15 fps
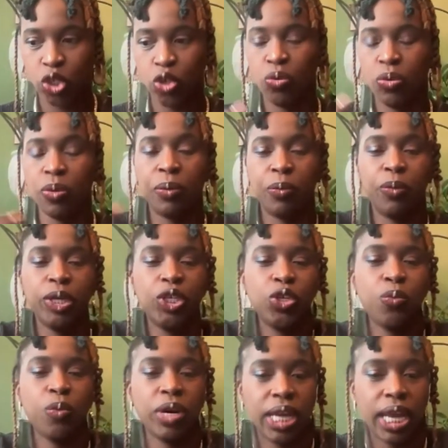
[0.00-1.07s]
you
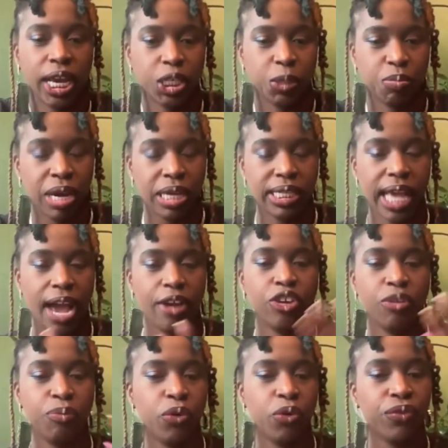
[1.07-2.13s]
want to express, how you
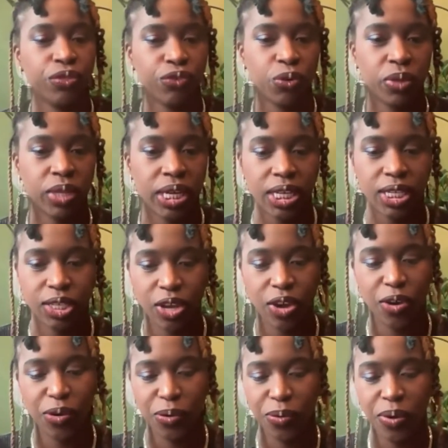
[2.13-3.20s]
moving through this.
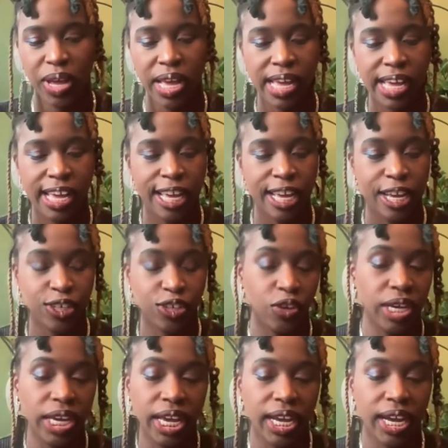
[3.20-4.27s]
So So
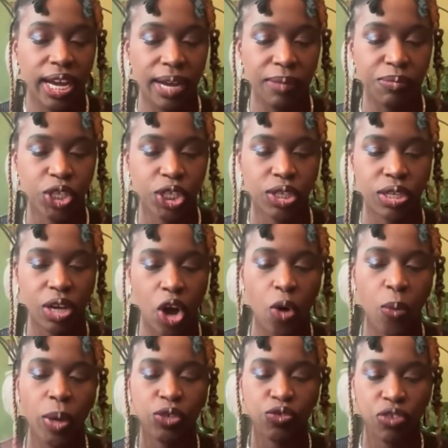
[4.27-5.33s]
yeah, just
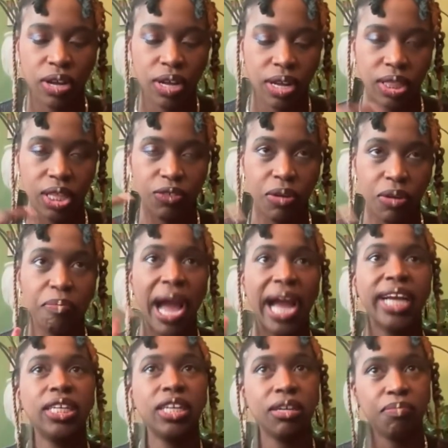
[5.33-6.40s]
always the
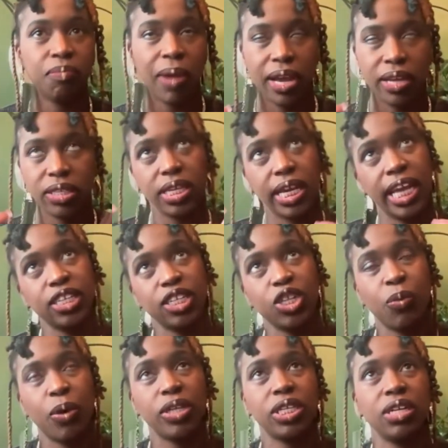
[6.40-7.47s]
reminder, to answer the
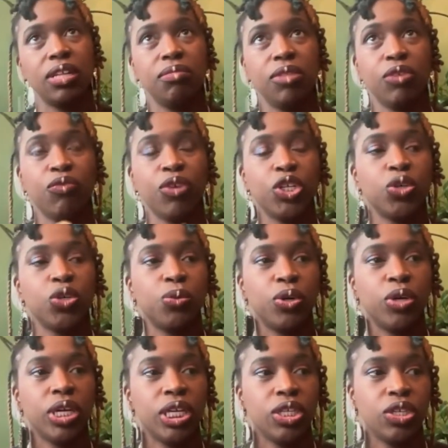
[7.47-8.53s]
question, the
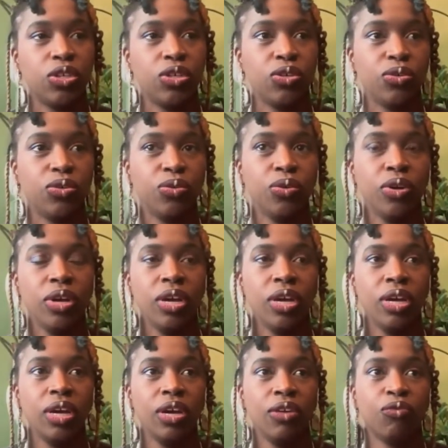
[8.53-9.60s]
ritual is to
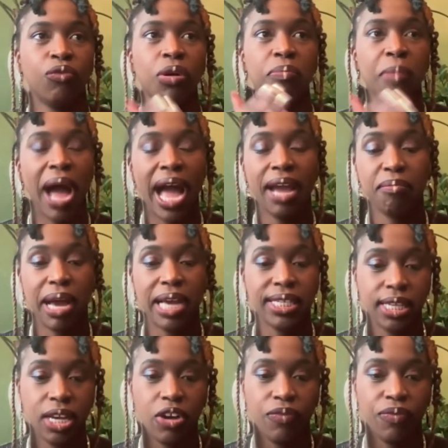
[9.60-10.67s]
remind
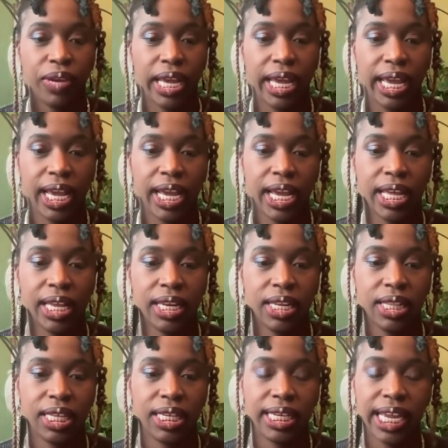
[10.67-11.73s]
myself and
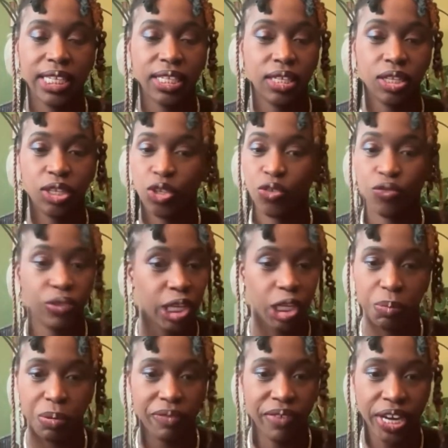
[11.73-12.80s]
the dancers to release
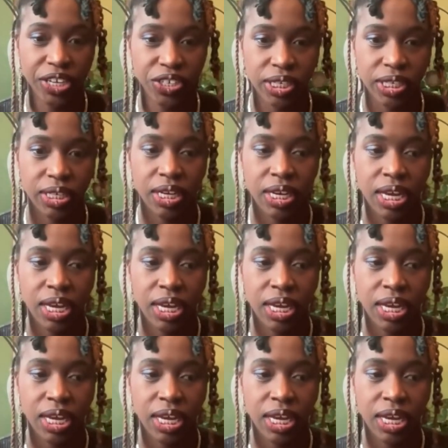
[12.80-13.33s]
perfection,